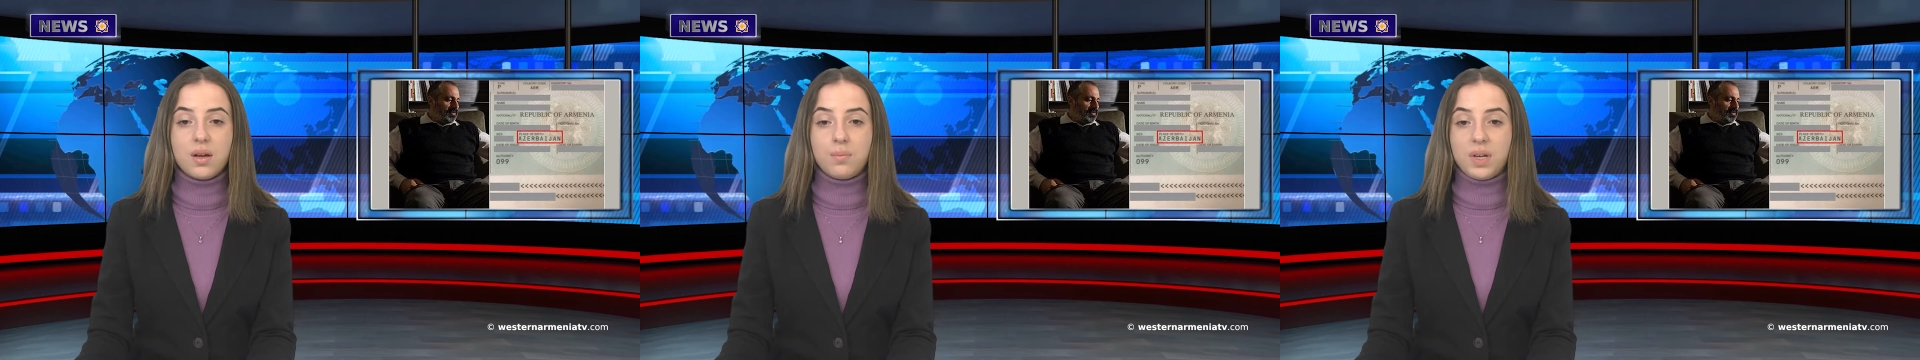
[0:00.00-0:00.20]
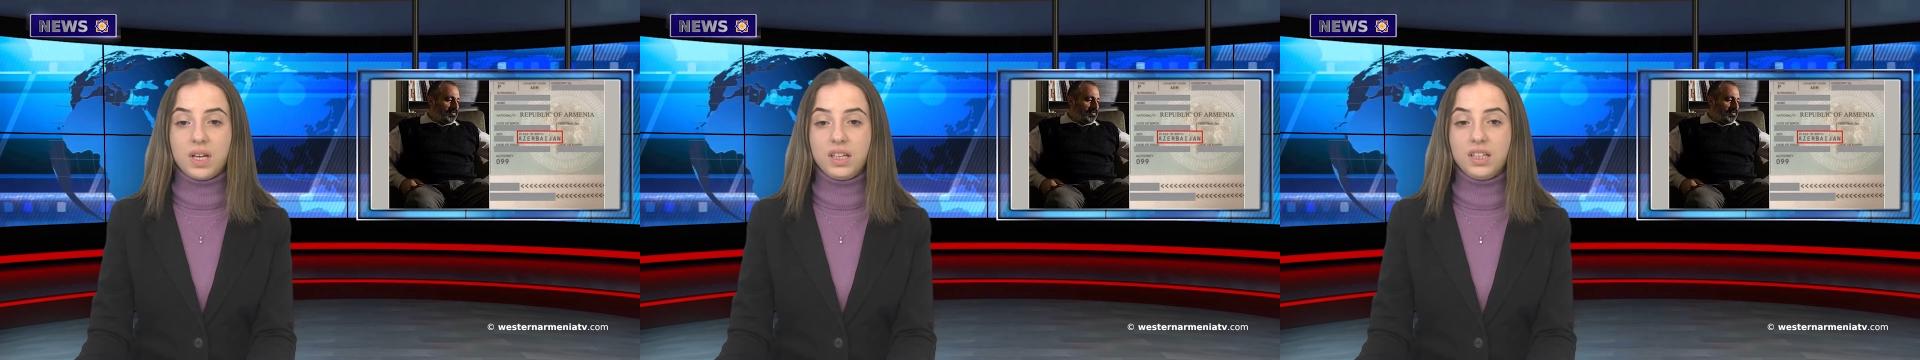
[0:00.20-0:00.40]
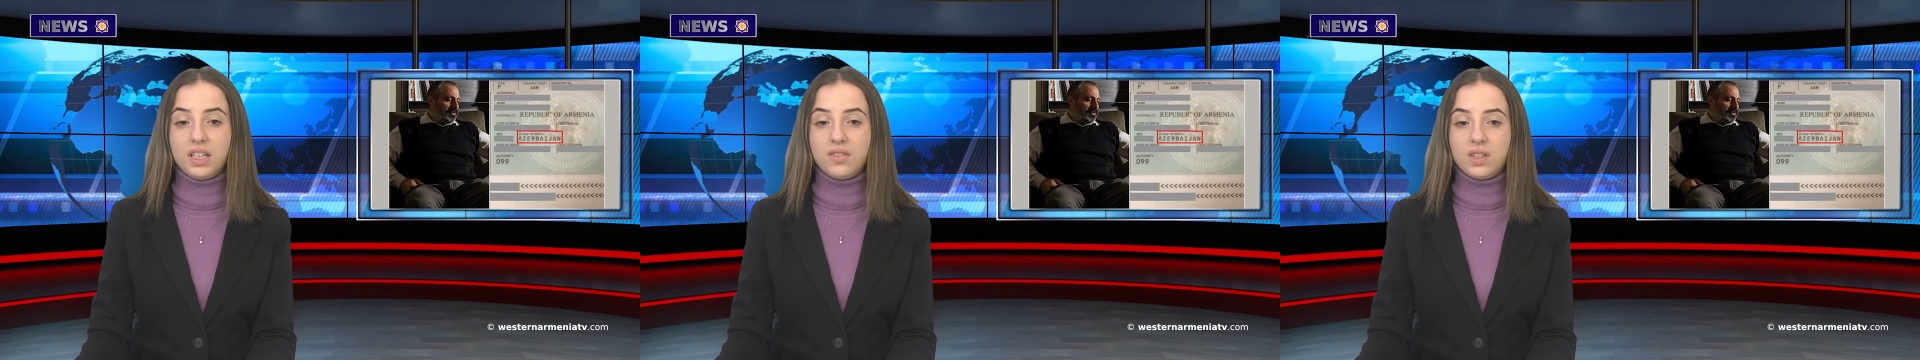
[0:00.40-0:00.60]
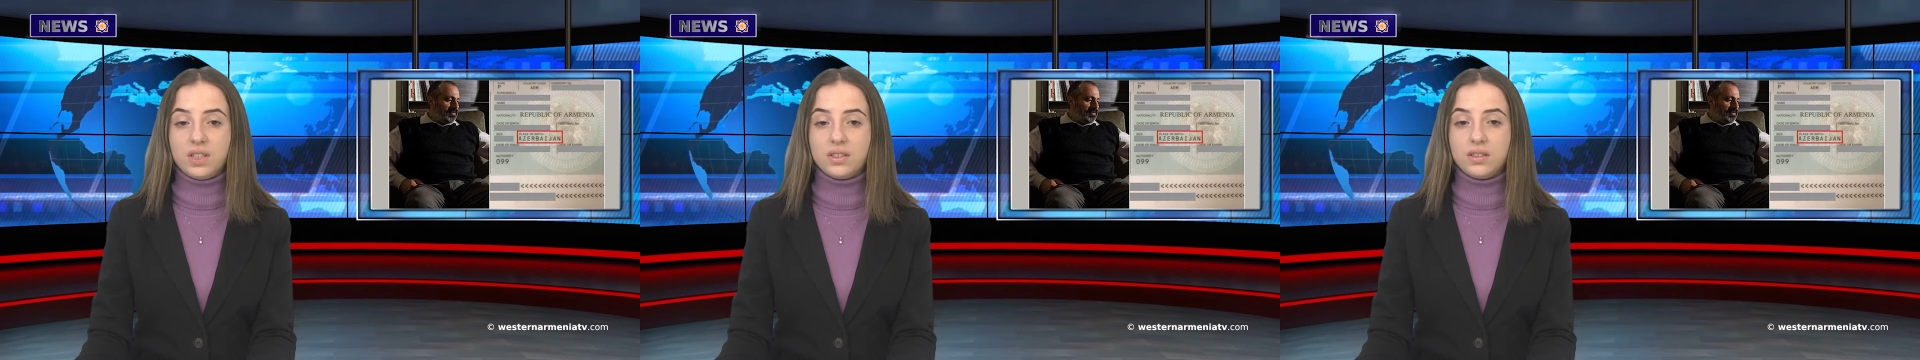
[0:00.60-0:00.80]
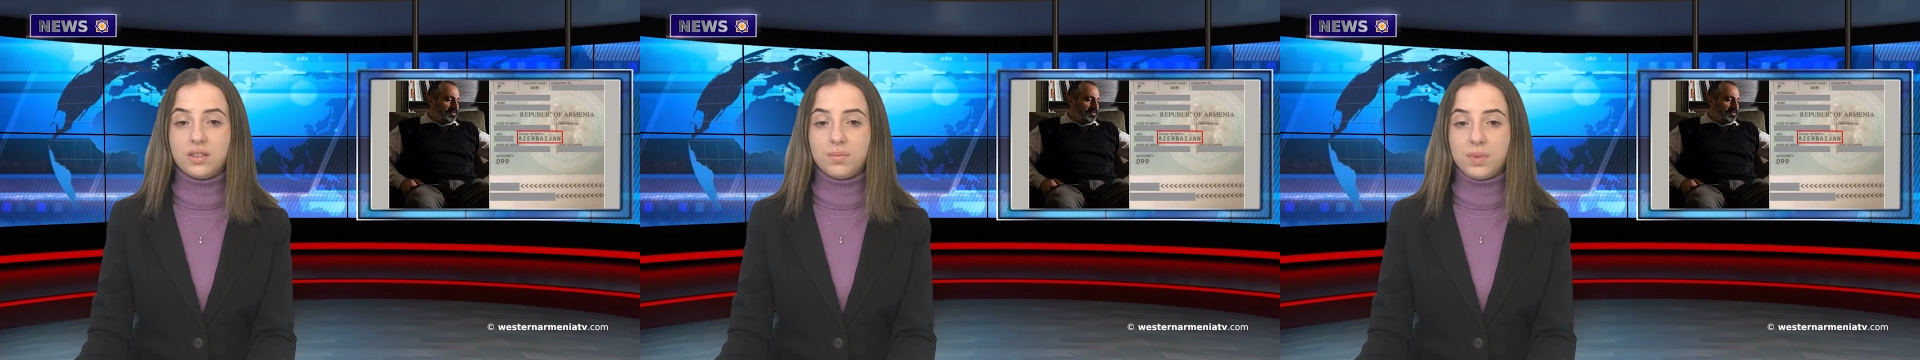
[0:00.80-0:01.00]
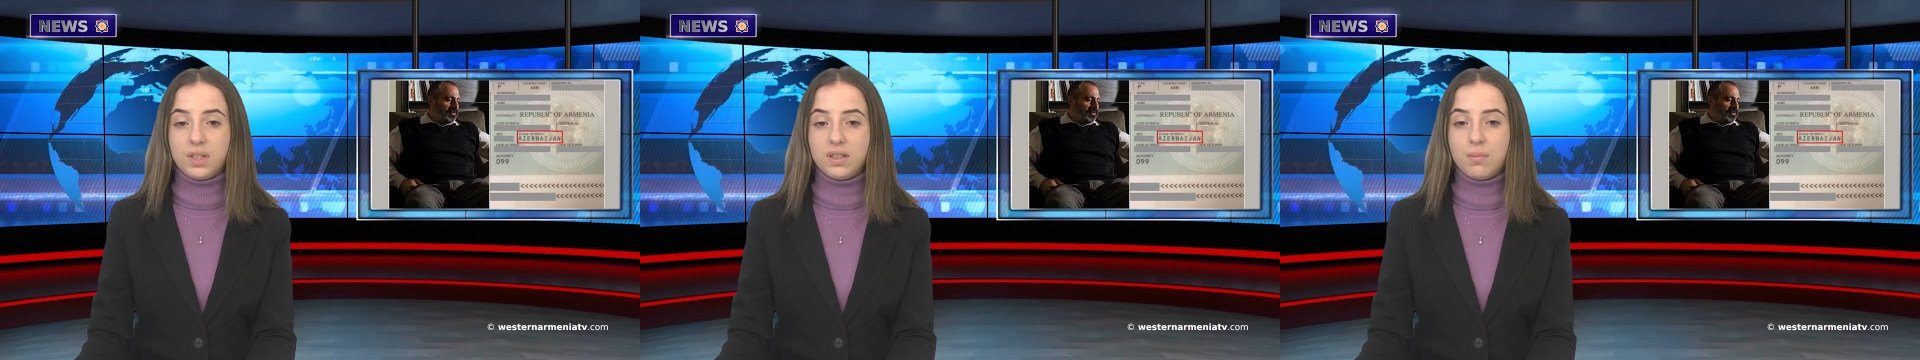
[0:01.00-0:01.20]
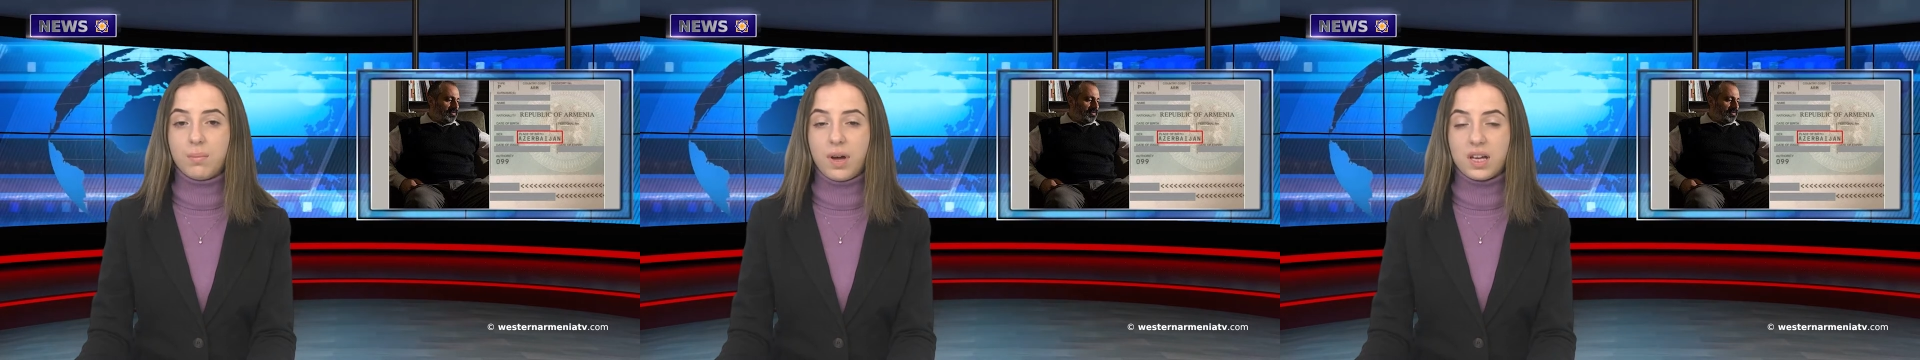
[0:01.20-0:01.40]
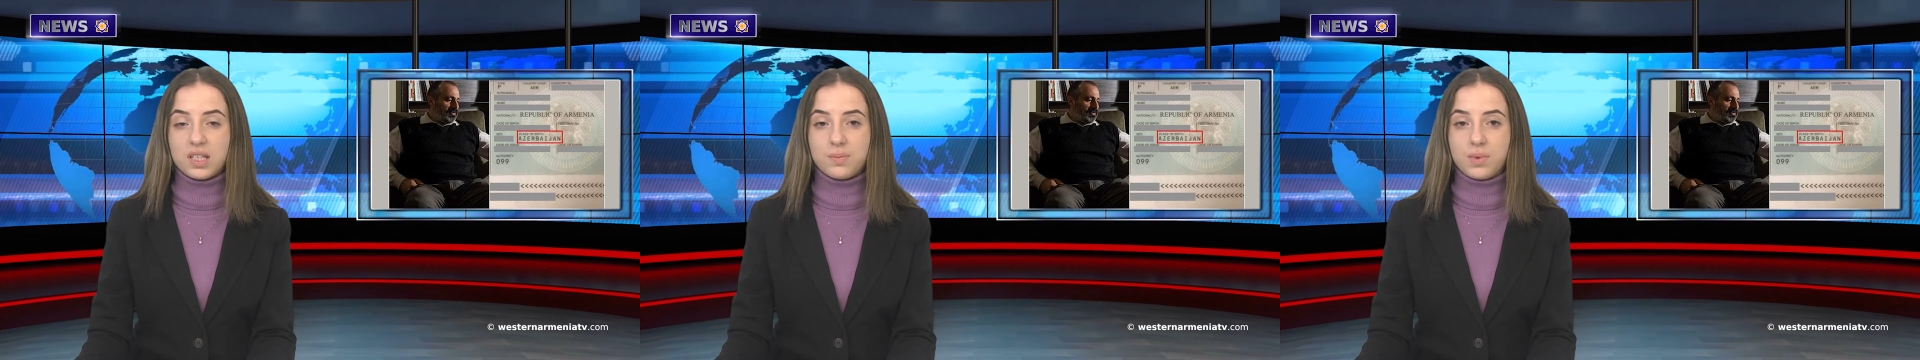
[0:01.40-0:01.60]
being given an Armenian
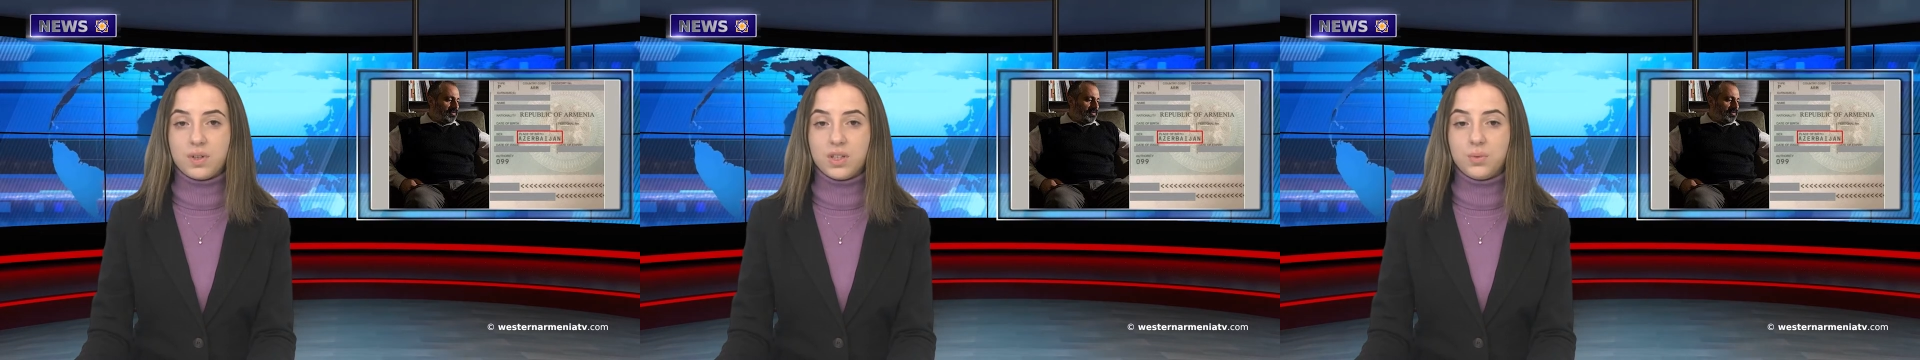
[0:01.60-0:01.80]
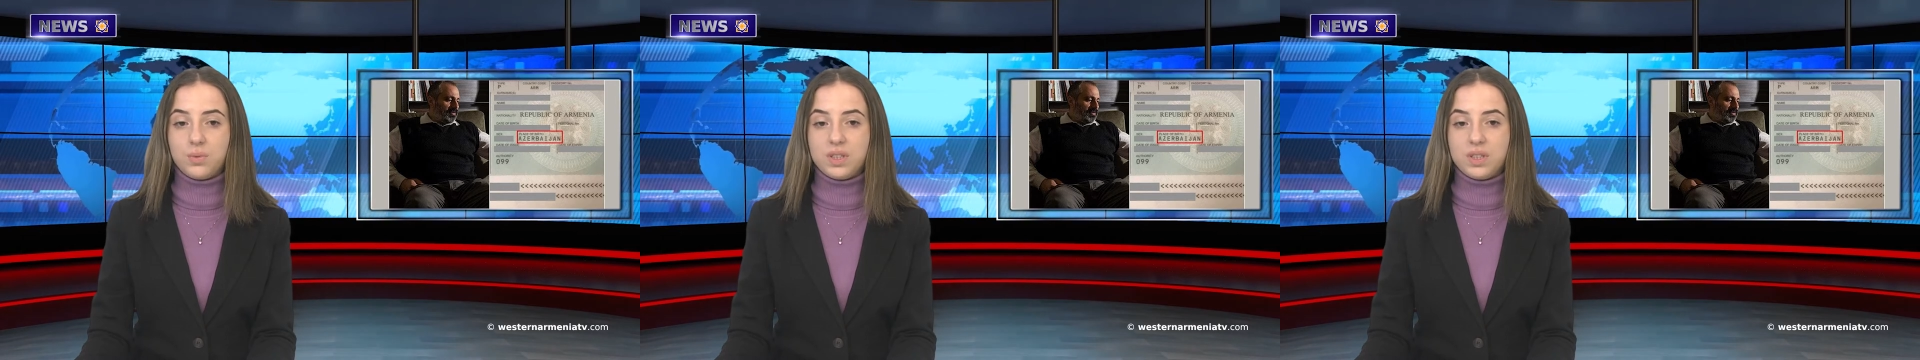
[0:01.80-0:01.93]
passport